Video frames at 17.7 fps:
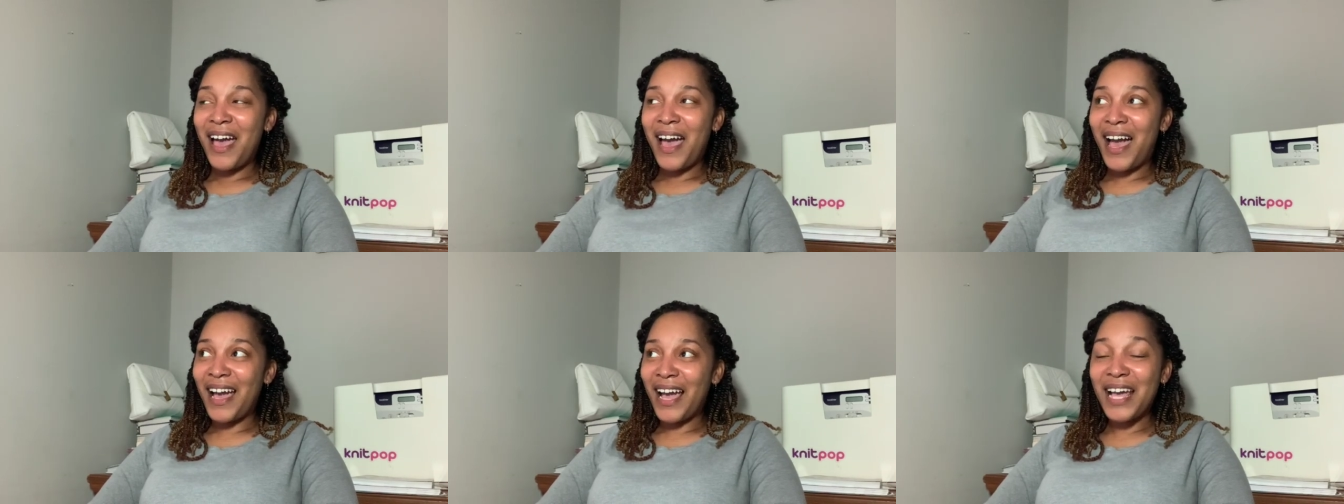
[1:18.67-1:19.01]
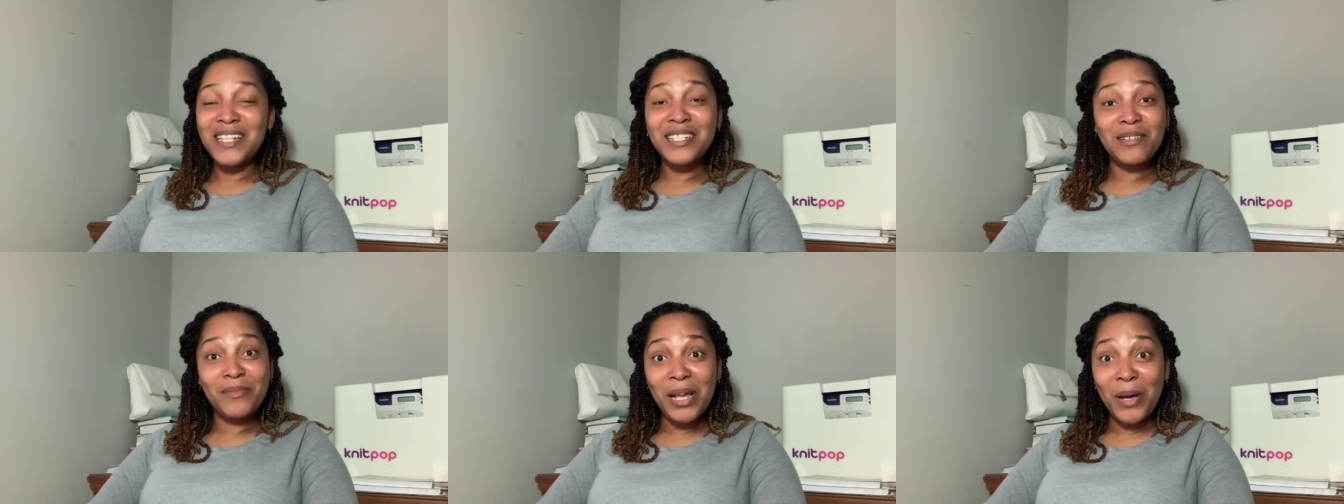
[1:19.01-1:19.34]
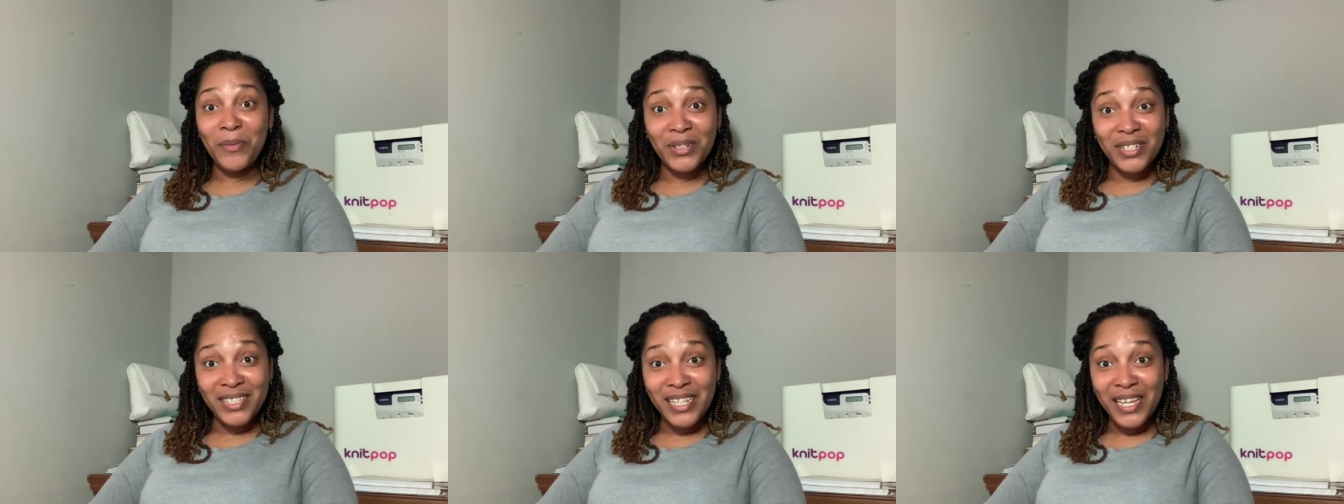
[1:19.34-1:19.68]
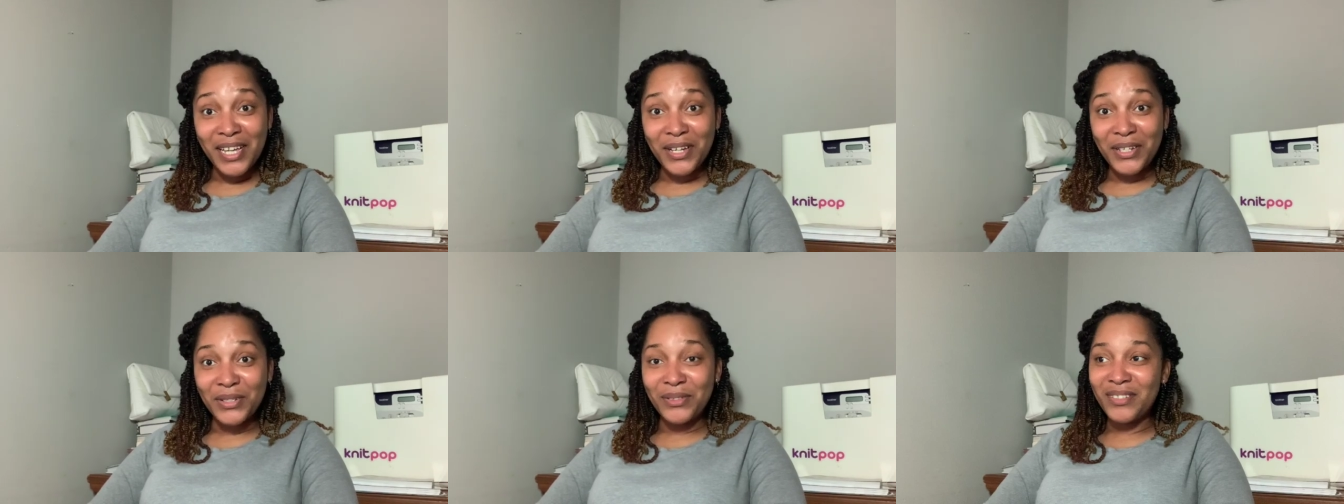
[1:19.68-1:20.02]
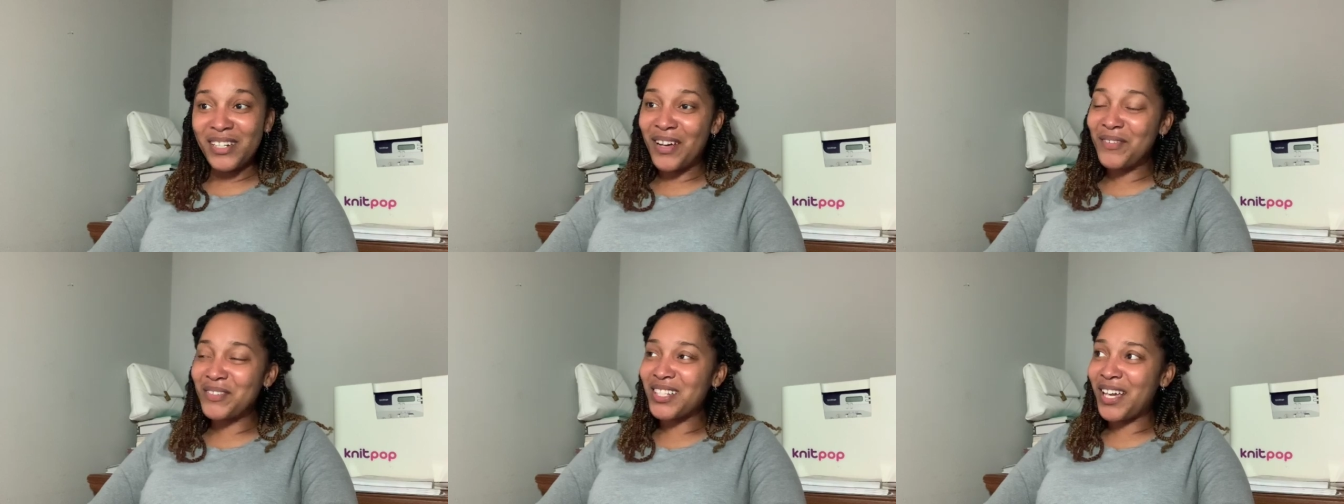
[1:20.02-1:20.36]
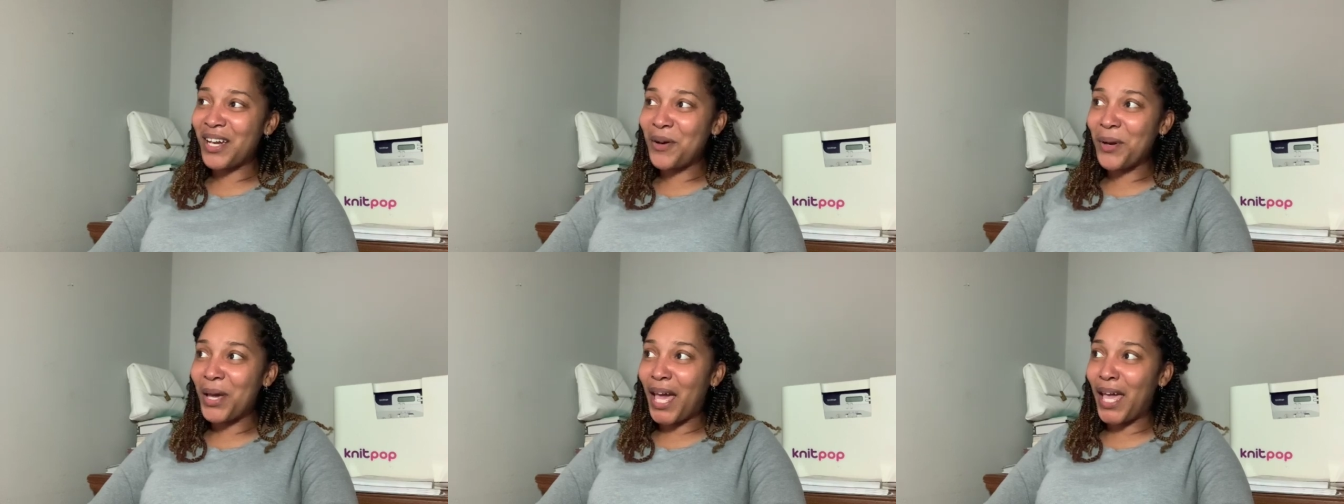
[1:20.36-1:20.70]
I got something I want to tell you. And I was like,
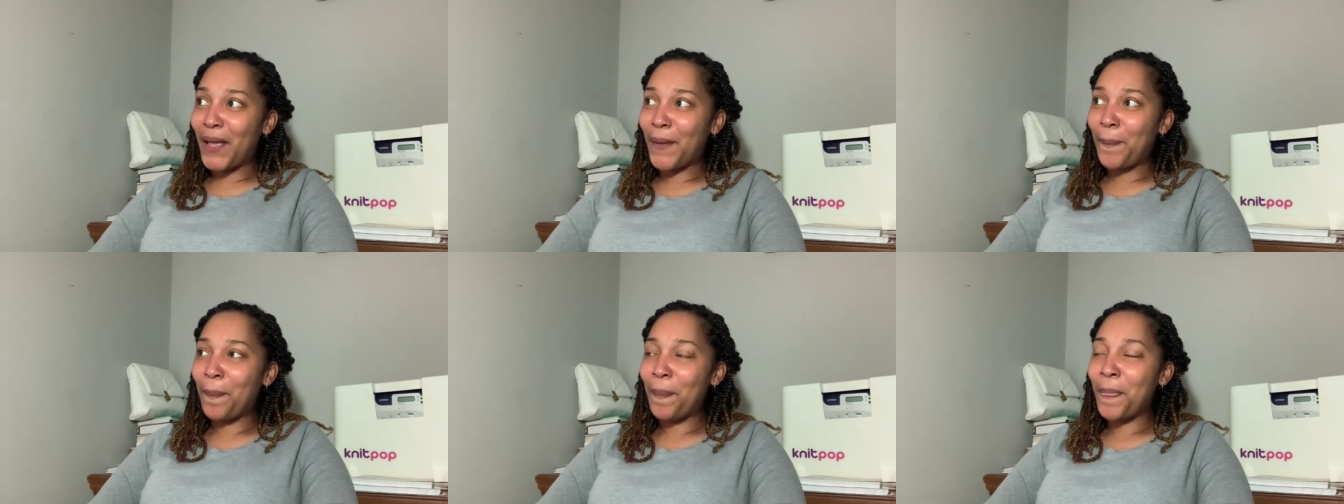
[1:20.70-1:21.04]
okay.